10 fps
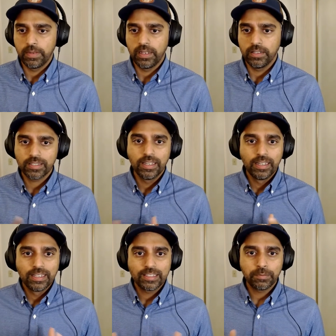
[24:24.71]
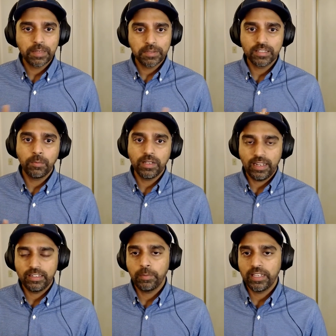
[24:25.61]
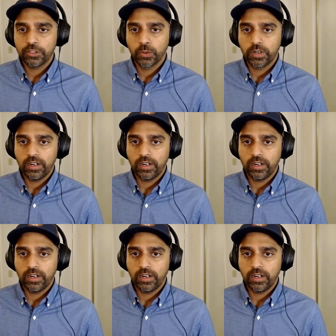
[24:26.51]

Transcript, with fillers: So it's sometimes a double double-edged sword.